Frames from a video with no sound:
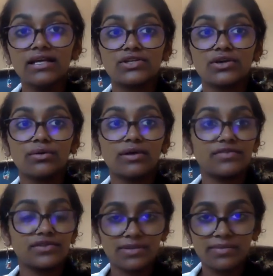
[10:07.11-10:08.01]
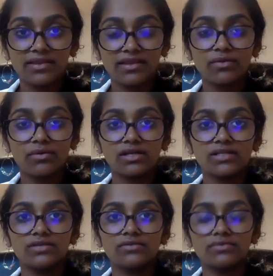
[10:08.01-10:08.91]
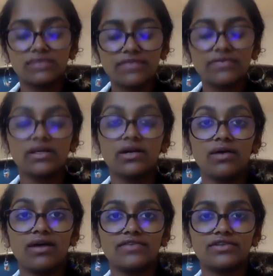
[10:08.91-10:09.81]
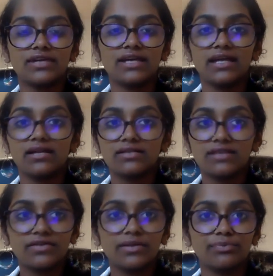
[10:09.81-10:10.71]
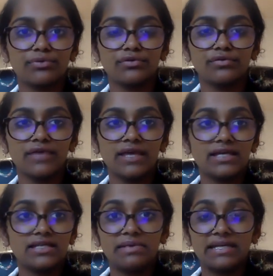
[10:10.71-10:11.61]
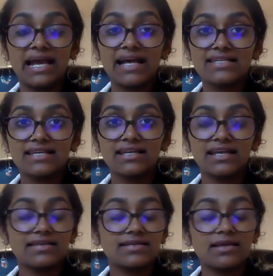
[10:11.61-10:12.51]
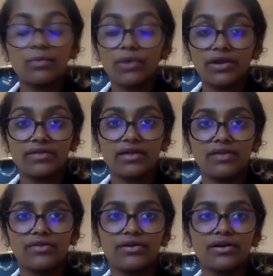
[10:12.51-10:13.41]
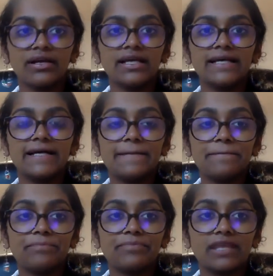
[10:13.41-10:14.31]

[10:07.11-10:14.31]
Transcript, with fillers: so if there's something that you want to do definitely go after it it'll definitely prove to be an asset in some way or the other um,